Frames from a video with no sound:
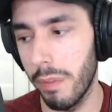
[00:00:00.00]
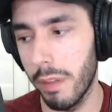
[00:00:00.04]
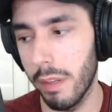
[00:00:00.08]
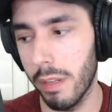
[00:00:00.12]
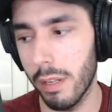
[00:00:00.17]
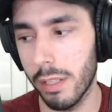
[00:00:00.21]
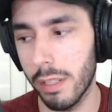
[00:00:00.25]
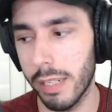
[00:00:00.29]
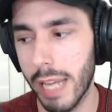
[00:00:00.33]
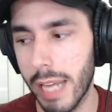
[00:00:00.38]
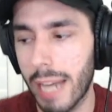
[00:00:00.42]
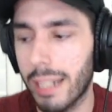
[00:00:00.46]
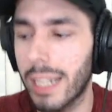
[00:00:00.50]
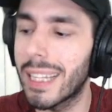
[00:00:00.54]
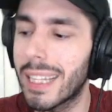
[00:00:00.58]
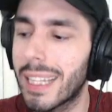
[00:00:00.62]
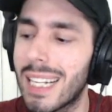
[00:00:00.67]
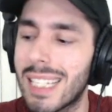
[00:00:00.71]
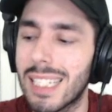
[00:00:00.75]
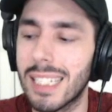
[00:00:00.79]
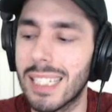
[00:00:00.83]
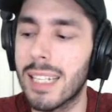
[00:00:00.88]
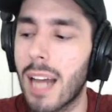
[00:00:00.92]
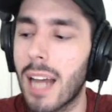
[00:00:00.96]
to act like
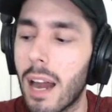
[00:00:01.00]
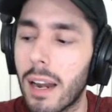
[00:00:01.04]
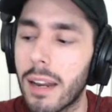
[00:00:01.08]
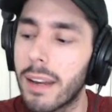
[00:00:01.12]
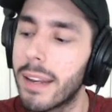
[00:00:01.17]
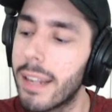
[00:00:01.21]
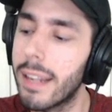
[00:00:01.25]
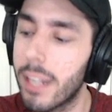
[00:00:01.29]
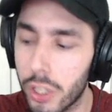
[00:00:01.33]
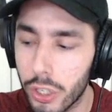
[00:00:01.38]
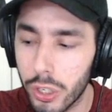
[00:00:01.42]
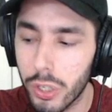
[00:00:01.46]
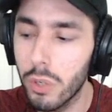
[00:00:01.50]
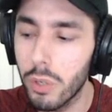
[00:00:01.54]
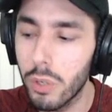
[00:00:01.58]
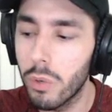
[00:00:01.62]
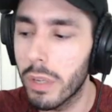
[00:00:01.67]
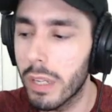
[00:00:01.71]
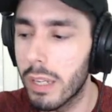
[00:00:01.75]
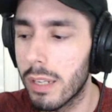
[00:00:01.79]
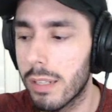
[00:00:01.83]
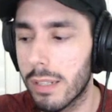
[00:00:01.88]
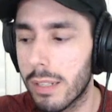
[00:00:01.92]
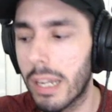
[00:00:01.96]
that's not an issue
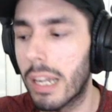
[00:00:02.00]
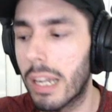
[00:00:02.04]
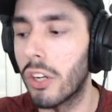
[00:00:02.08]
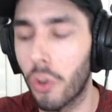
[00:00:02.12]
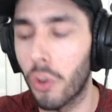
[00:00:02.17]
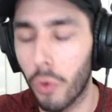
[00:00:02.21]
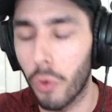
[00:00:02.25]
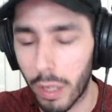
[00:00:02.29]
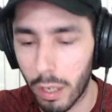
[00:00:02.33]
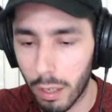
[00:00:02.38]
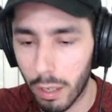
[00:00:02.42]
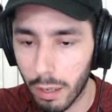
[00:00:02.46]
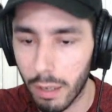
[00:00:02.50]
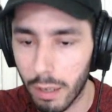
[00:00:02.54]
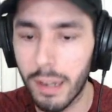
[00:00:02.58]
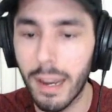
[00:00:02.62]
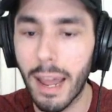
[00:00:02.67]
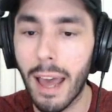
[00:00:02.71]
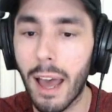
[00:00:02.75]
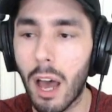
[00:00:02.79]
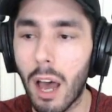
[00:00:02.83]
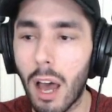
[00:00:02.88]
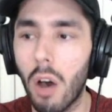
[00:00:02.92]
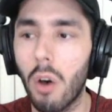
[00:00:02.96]
is ignorant.
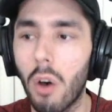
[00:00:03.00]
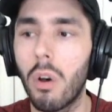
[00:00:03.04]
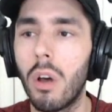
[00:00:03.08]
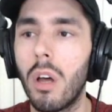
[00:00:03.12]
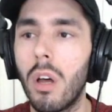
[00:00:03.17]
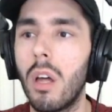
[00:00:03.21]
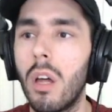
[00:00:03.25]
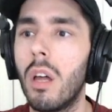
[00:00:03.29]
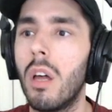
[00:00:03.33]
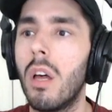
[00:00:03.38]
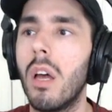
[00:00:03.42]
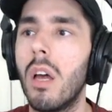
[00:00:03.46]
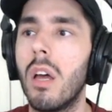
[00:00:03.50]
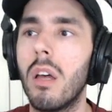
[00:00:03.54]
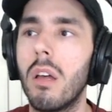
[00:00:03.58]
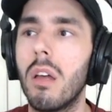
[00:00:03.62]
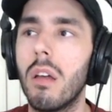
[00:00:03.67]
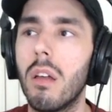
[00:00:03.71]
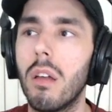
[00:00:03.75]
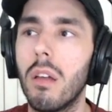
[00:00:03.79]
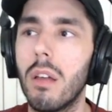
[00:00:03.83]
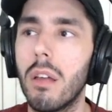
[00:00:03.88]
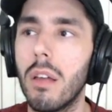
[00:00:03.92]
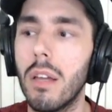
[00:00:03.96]
Now,
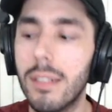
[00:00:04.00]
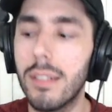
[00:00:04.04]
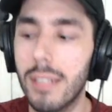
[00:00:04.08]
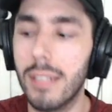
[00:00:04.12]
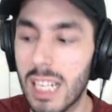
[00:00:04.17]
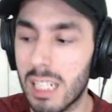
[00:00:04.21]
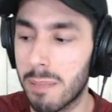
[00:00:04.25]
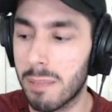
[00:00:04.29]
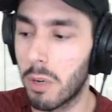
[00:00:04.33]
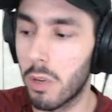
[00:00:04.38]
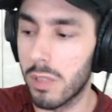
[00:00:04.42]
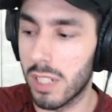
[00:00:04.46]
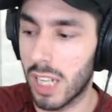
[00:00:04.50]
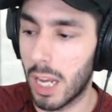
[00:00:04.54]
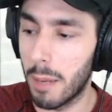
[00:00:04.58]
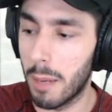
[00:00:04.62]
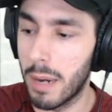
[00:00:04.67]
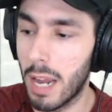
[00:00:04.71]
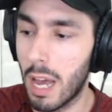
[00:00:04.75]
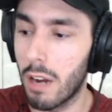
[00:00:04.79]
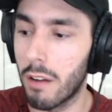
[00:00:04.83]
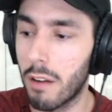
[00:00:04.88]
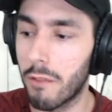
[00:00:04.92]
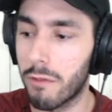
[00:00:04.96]
is Espinoza
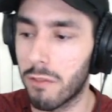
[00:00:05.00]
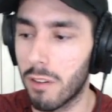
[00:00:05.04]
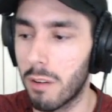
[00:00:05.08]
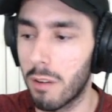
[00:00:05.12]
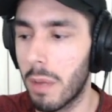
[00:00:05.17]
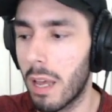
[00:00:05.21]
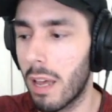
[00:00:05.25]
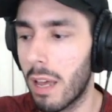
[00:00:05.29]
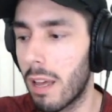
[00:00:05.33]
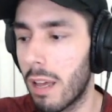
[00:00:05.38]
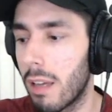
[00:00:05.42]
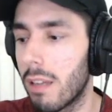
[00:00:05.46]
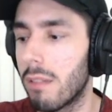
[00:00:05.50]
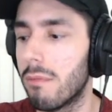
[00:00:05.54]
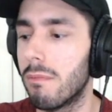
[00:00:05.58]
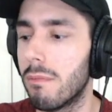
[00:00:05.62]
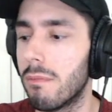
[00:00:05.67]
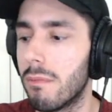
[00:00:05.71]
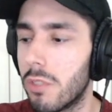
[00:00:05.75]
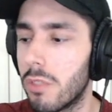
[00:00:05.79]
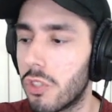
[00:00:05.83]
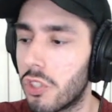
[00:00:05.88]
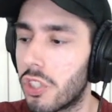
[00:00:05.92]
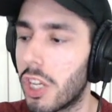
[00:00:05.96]
coming at it from a
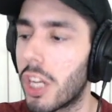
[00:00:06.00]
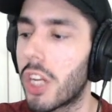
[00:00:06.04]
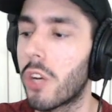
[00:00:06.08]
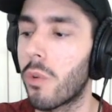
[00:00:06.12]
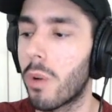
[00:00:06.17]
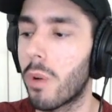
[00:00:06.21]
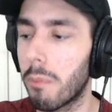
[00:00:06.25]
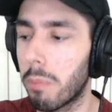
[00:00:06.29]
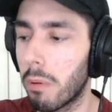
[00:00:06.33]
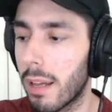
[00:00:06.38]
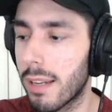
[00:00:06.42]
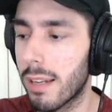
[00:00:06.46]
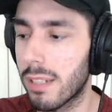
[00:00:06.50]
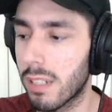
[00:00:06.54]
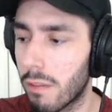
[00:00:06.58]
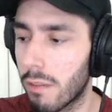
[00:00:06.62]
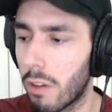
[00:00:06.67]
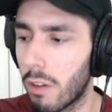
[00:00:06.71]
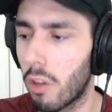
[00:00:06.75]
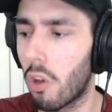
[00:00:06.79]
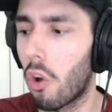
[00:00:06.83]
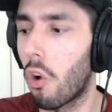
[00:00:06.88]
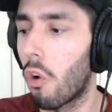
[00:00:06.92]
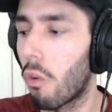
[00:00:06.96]
genuine place
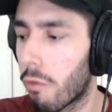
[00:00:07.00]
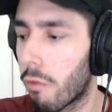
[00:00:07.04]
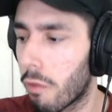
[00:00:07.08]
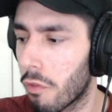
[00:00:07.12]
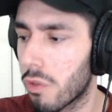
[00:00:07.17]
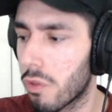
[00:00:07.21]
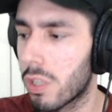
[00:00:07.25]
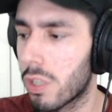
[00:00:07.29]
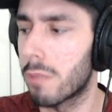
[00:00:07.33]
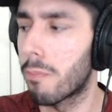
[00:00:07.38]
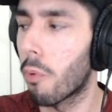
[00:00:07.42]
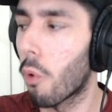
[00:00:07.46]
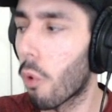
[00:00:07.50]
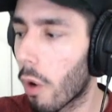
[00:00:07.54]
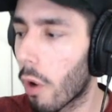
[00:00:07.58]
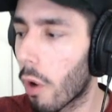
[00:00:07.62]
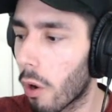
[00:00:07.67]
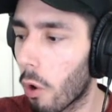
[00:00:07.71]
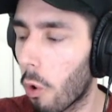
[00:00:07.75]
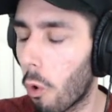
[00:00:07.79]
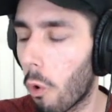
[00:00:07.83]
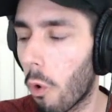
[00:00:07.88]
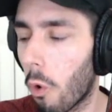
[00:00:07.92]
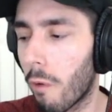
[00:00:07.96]
of, for the
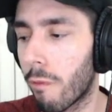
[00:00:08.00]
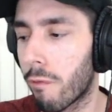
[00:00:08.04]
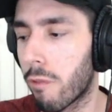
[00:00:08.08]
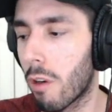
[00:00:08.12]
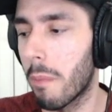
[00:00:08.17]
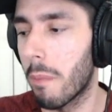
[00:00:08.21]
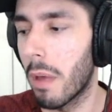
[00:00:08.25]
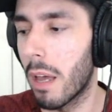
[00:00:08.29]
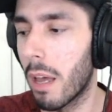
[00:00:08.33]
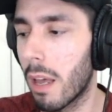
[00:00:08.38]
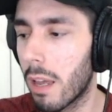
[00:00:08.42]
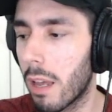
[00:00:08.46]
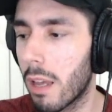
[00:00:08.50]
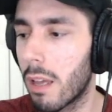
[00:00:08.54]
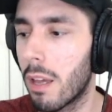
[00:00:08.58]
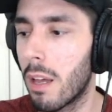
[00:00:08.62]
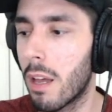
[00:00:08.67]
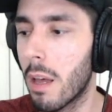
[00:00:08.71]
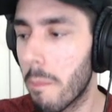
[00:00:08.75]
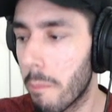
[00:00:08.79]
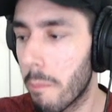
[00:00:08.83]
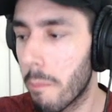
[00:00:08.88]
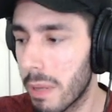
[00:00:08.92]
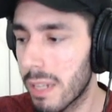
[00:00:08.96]
sport, or from a
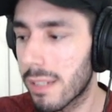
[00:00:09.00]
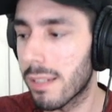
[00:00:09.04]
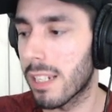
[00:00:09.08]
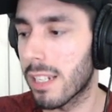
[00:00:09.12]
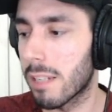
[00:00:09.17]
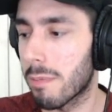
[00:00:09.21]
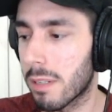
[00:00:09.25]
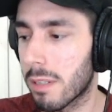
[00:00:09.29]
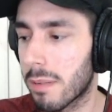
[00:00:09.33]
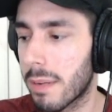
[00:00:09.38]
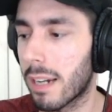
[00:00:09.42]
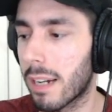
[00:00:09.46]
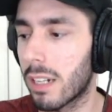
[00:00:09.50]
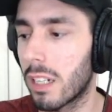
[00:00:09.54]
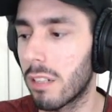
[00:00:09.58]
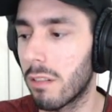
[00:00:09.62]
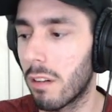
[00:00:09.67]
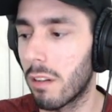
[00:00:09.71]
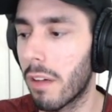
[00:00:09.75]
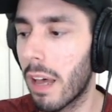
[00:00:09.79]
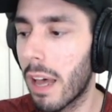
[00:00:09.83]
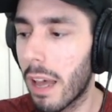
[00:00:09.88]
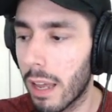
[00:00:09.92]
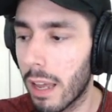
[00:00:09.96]
business perspective
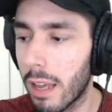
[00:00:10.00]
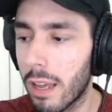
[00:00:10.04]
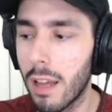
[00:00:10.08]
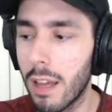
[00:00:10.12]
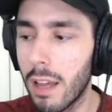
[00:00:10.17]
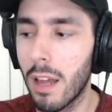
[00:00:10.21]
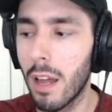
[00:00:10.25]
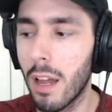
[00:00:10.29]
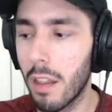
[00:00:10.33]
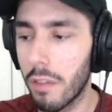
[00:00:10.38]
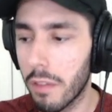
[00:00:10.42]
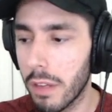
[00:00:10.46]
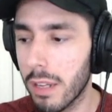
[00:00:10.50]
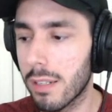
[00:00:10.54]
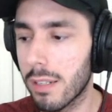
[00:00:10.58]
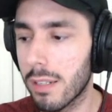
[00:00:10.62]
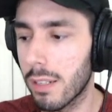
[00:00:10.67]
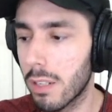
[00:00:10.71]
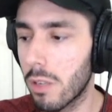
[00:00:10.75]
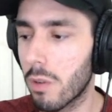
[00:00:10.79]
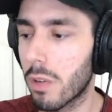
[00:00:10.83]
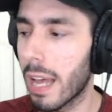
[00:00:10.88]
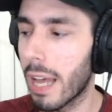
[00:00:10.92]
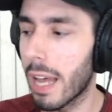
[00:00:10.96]
of, hey, these
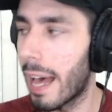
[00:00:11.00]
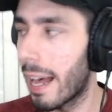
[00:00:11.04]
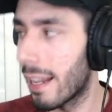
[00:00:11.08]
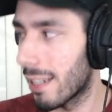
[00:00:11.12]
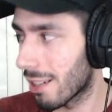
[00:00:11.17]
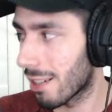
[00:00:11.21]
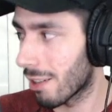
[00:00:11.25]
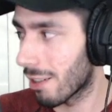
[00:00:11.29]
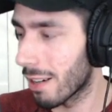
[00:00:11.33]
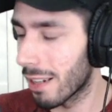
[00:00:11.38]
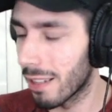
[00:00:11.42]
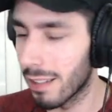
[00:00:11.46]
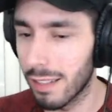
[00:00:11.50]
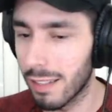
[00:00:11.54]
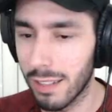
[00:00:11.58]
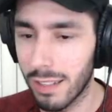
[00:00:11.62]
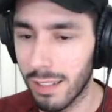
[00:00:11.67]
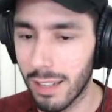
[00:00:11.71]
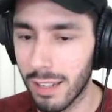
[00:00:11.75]
new cats are in the